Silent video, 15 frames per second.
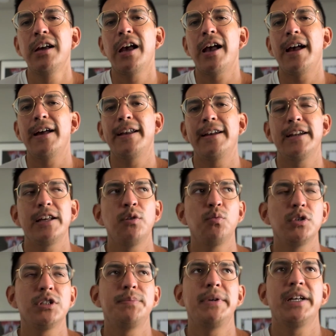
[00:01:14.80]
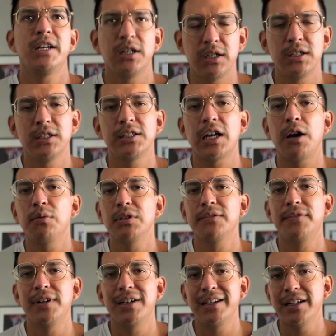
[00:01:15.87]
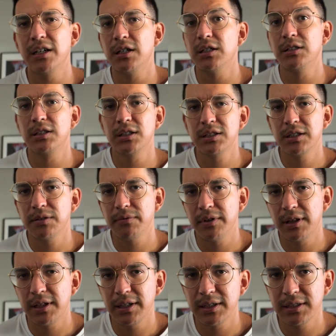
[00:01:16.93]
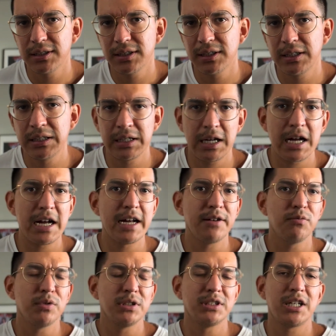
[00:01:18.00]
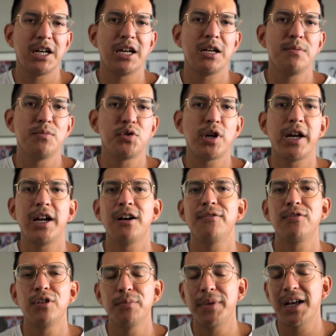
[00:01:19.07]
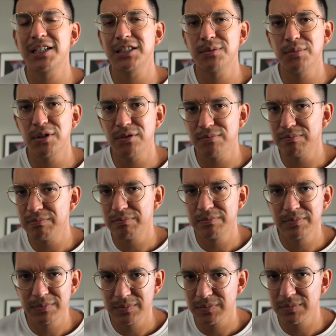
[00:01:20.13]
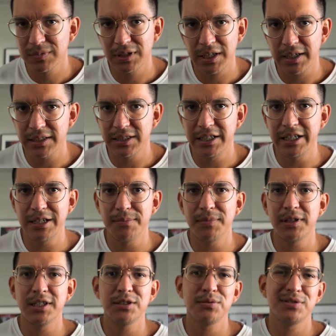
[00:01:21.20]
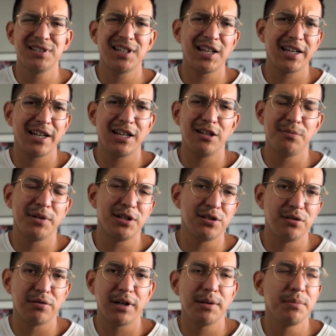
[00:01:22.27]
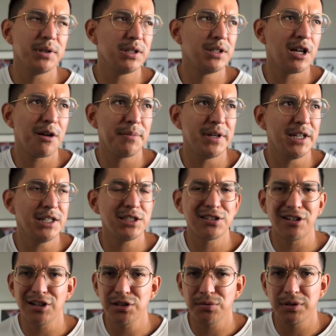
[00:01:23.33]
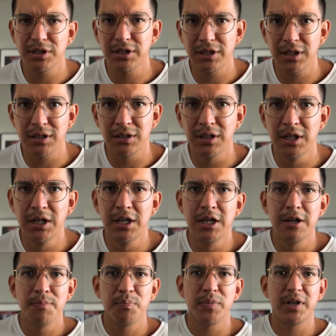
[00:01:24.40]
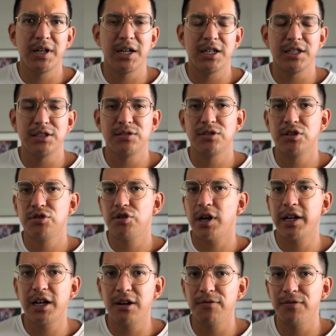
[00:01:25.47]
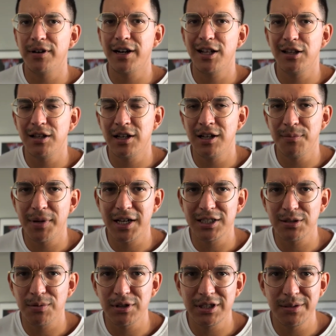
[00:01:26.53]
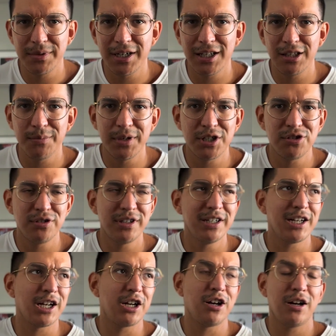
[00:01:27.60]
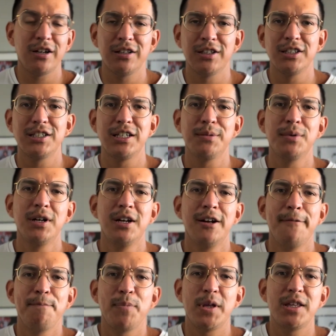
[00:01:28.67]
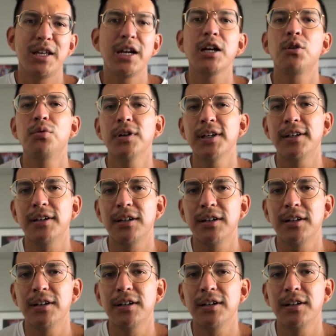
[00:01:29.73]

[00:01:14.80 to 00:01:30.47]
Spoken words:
And it was because I was very inconsistent with things. I one time tried out for a basketball team. This was in elementary, right? But I mean, it starts when you're young. But I tried out for a basketball team in elementary and I got on the team. And then I quit.